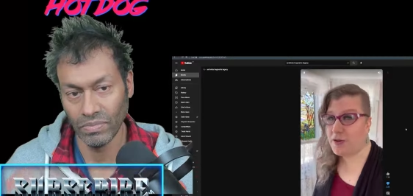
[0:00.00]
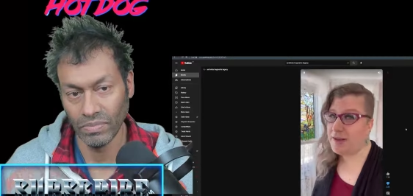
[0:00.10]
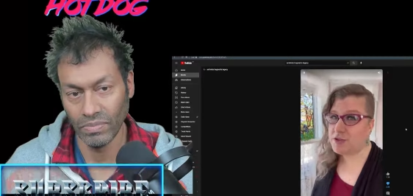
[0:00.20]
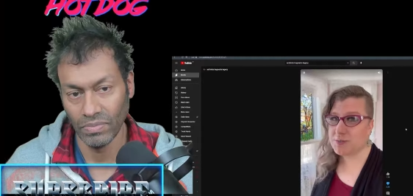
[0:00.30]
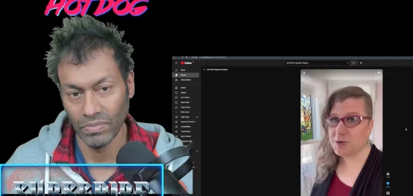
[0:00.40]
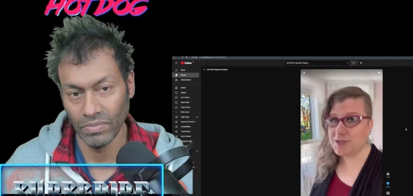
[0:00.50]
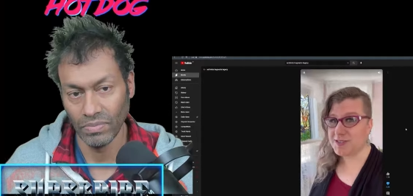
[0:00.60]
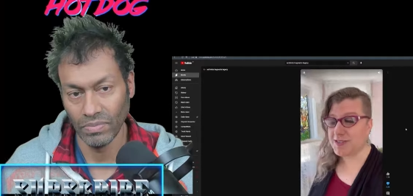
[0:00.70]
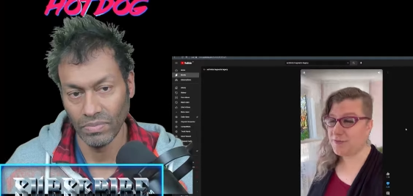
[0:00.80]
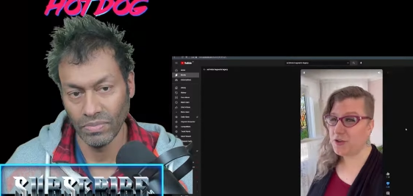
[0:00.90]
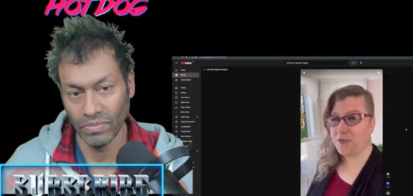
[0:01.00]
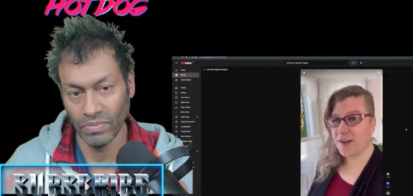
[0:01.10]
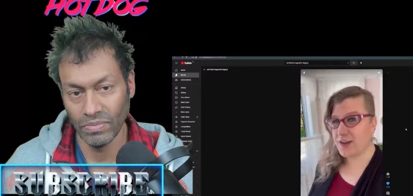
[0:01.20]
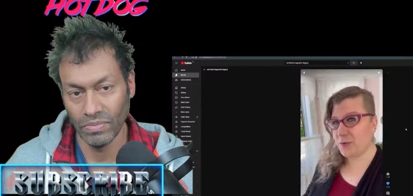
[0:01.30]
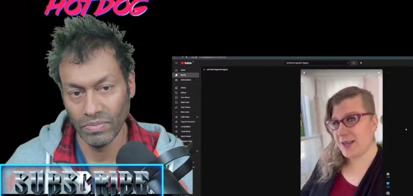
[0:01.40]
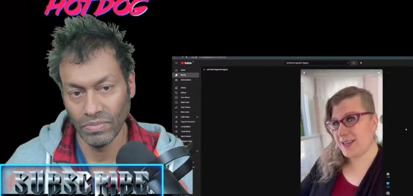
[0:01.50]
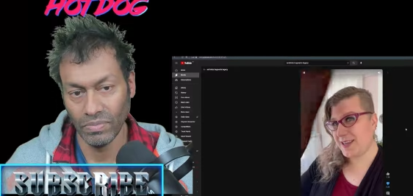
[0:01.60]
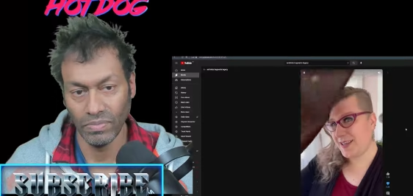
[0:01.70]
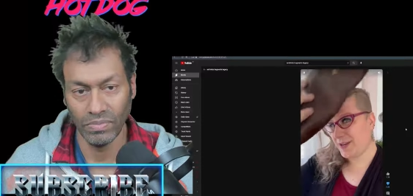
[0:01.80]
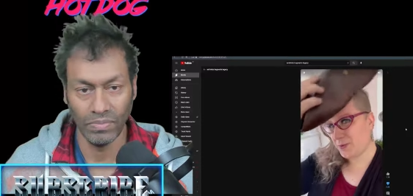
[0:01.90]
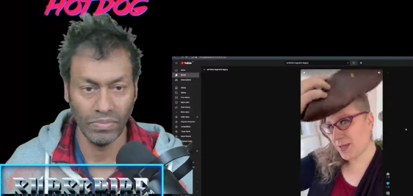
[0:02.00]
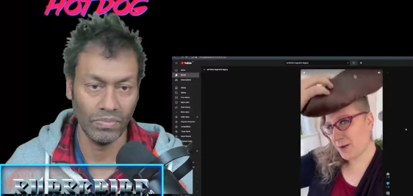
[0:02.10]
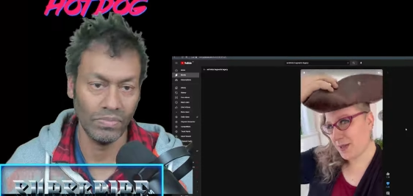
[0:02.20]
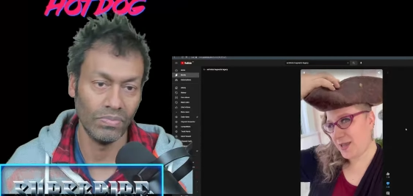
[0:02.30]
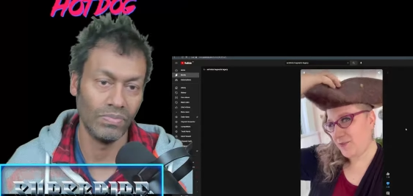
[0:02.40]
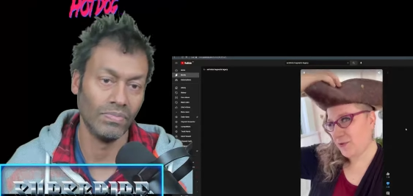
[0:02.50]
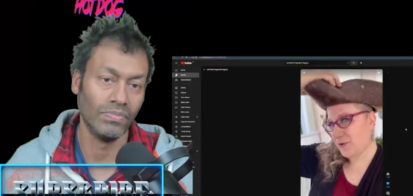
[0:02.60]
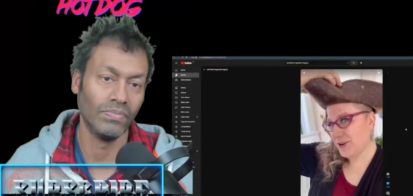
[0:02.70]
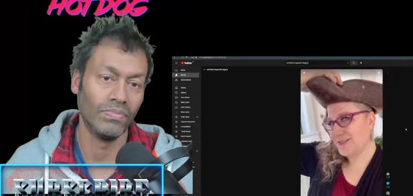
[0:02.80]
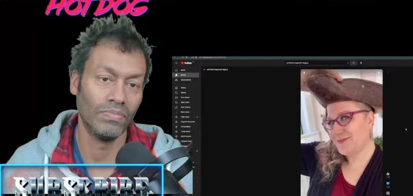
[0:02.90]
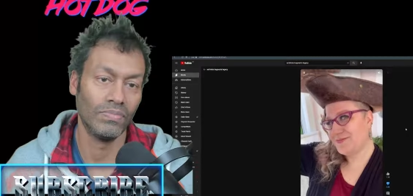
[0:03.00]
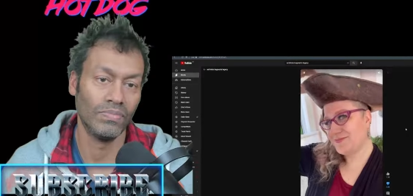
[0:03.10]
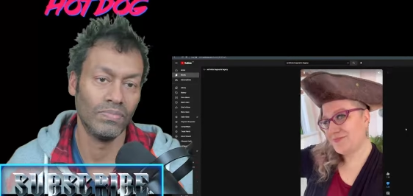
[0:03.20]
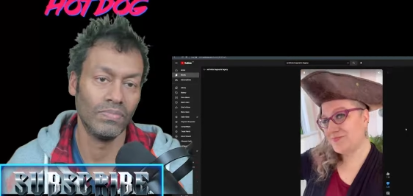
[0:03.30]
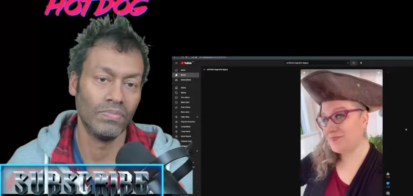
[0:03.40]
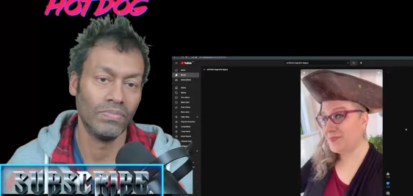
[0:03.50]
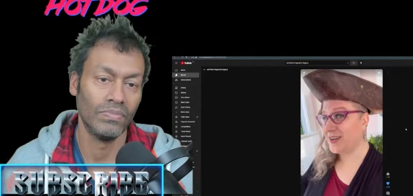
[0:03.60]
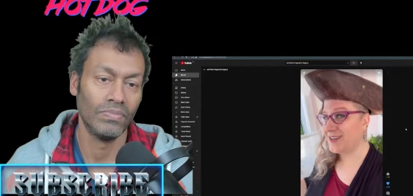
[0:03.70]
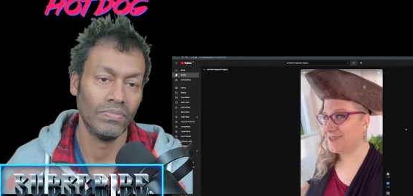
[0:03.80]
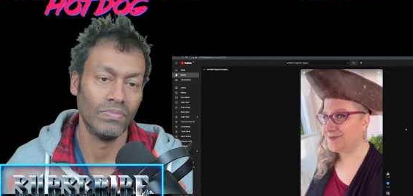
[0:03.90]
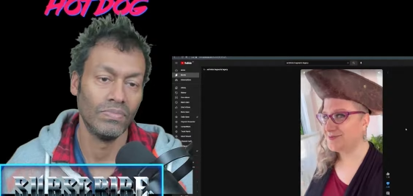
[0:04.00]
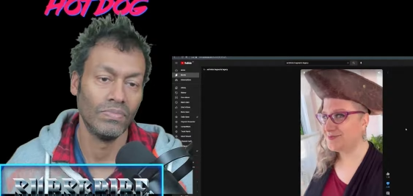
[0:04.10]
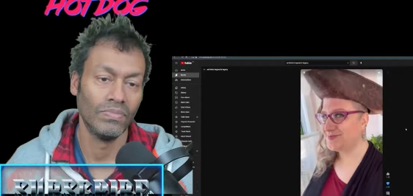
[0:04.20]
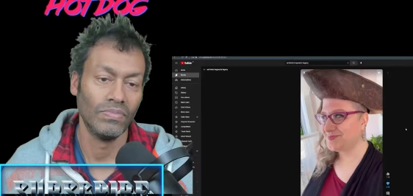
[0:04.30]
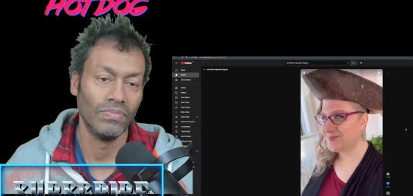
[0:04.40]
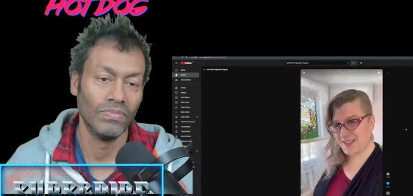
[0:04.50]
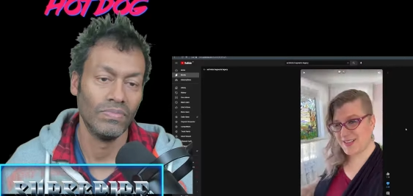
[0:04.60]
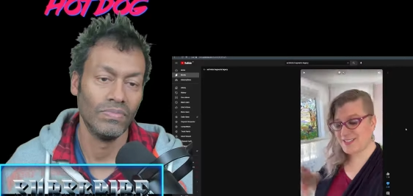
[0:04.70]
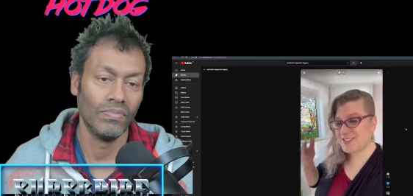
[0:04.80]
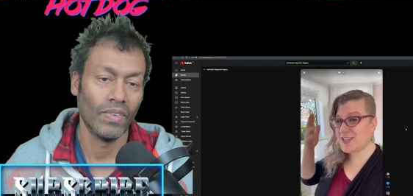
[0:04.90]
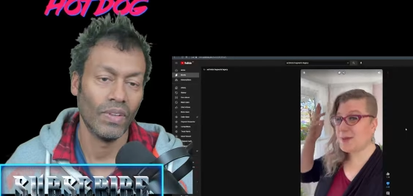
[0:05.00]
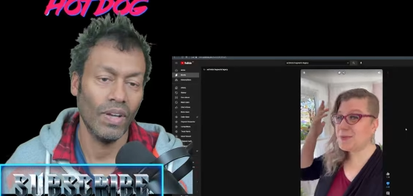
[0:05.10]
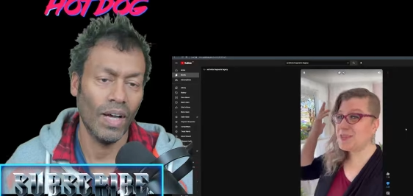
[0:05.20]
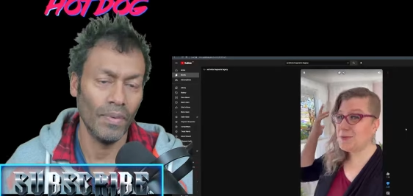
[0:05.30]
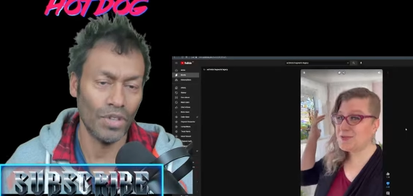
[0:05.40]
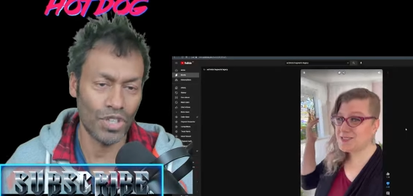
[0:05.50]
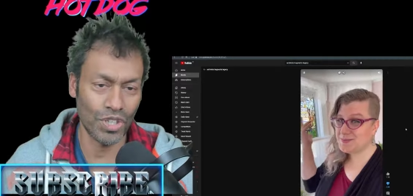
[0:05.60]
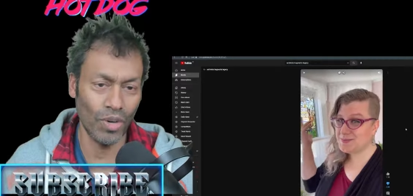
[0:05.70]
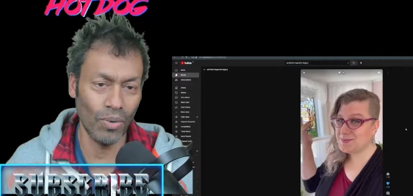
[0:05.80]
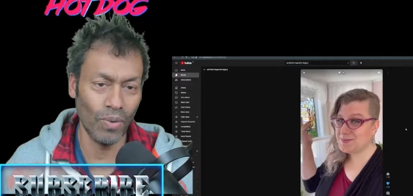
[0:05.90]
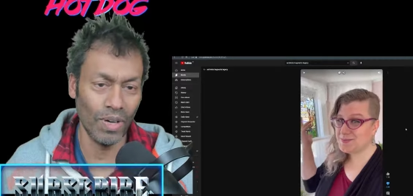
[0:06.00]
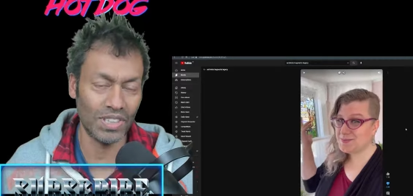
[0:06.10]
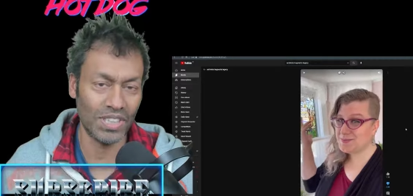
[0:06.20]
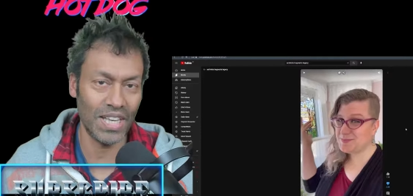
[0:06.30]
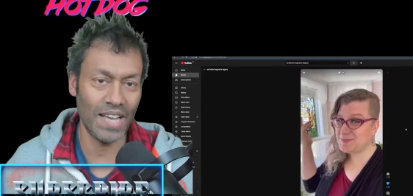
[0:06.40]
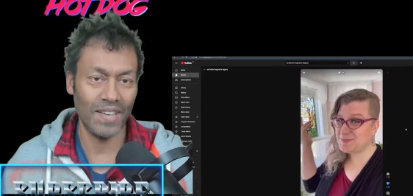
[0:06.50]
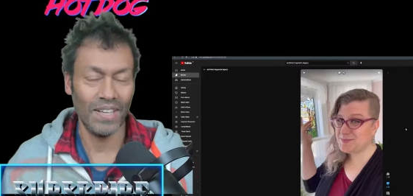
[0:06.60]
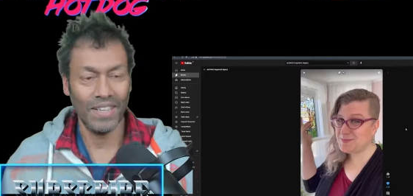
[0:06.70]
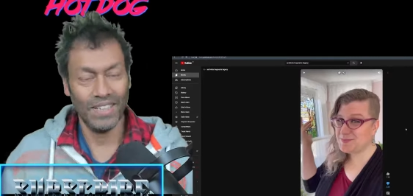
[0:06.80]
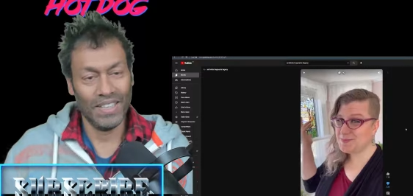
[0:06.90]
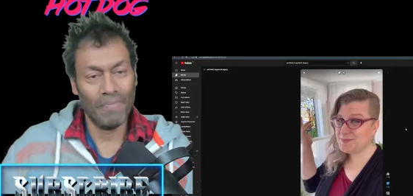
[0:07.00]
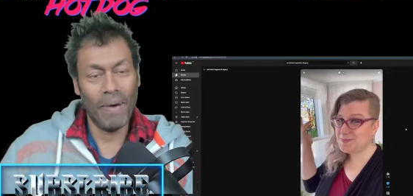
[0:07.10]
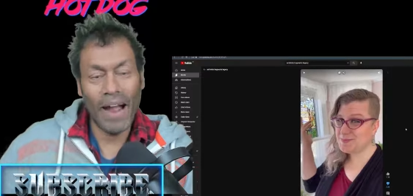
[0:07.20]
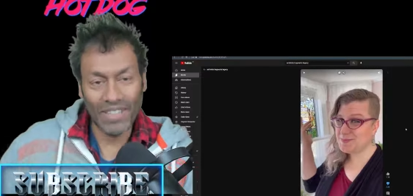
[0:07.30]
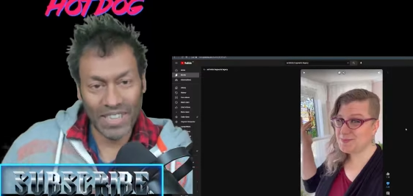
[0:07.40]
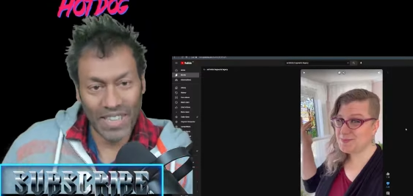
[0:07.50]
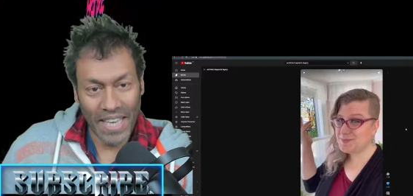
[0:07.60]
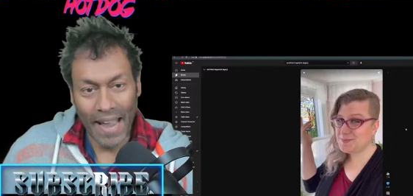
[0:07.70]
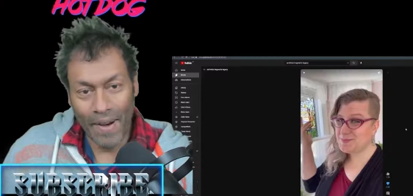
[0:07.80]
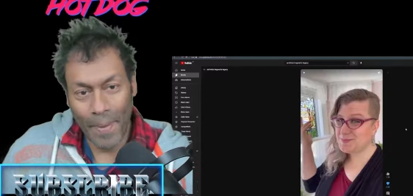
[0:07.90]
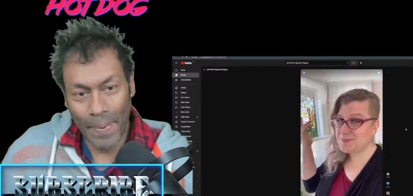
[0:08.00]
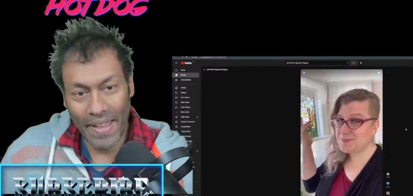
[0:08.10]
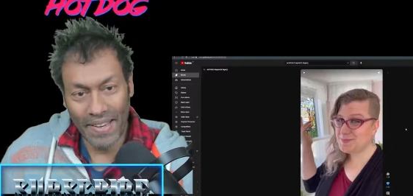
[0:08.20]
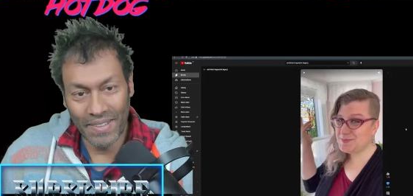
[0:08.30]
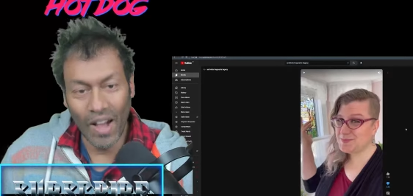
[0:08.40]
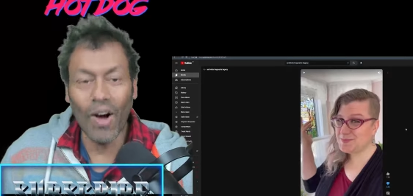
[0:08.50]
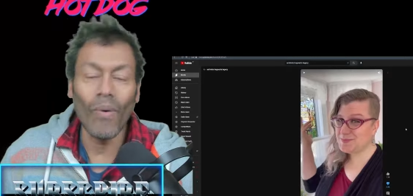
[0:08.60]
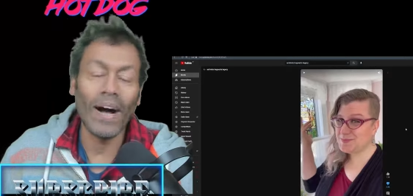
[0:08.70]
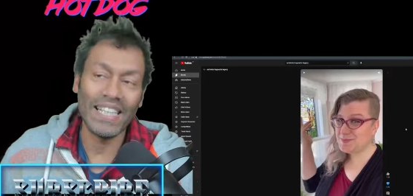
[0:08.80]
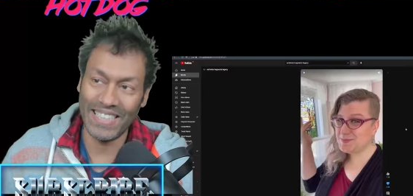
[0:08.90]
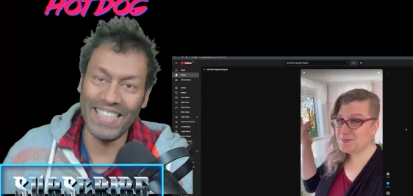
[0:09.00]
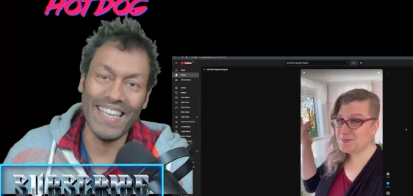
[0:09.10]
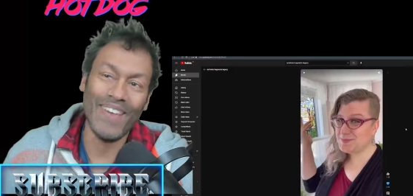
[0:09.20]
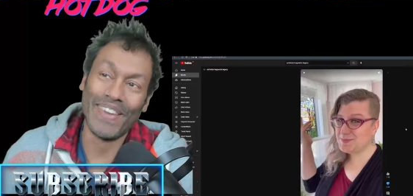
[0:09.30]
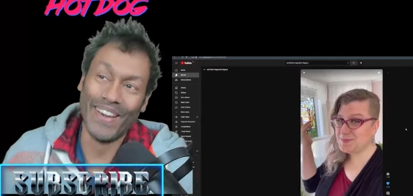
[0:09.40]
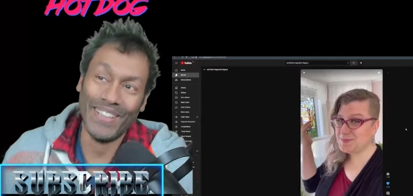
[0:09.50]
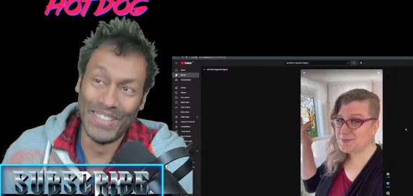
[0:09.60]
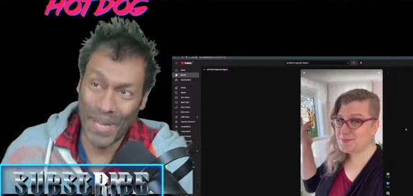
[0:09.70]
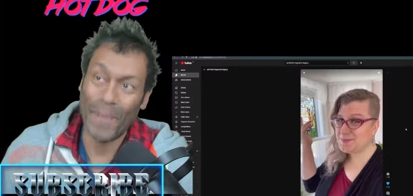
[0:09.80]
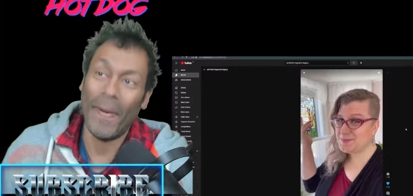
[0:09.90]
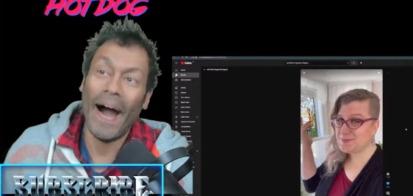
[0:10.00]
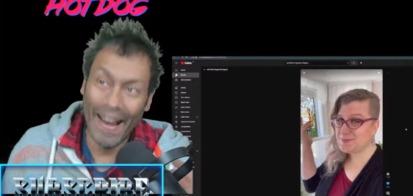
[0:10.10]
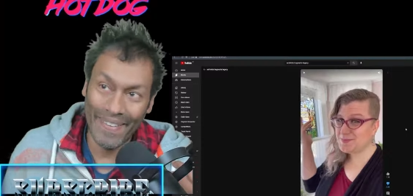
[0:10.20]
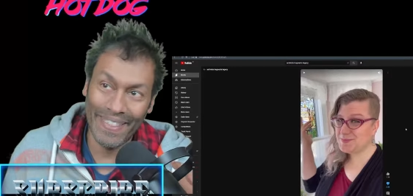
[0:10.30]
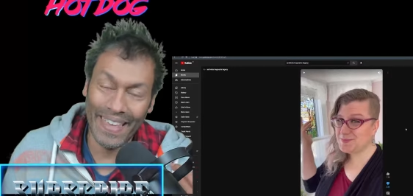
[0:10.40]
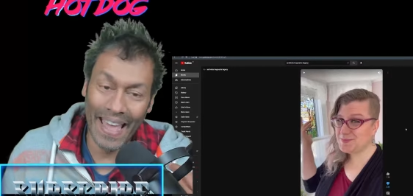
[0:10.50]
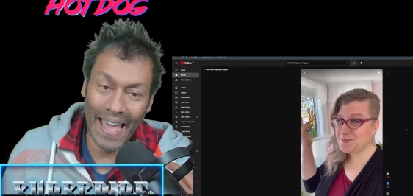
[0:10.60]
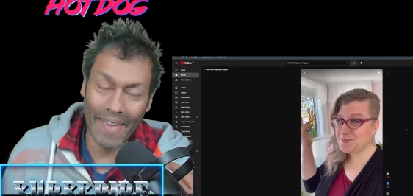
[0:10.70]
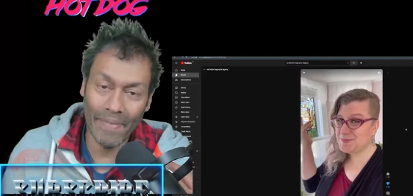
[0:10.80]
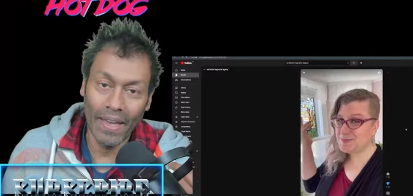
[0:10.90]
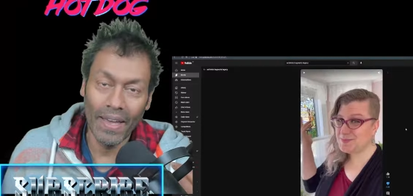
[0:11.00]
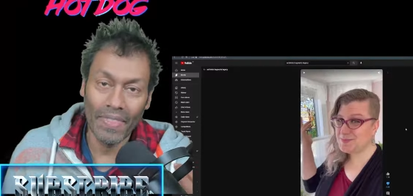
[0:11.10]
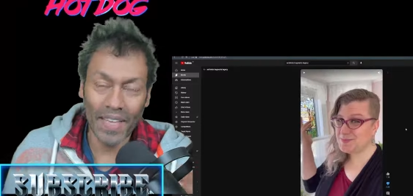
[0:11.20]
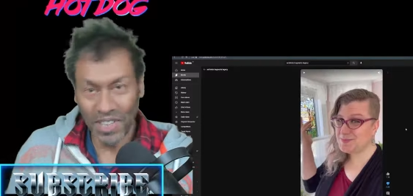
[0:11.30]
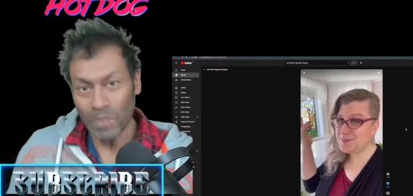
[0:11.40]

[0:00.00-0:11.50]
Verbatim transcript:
Speaker 1: your average person, if you find a way to get it without paying for it, well, it's a topic. I'm not sure to
Speaker 2: what uh, Pirates of the Caribbean. Oh, I see. Yeah, because you can pirate the game. Does this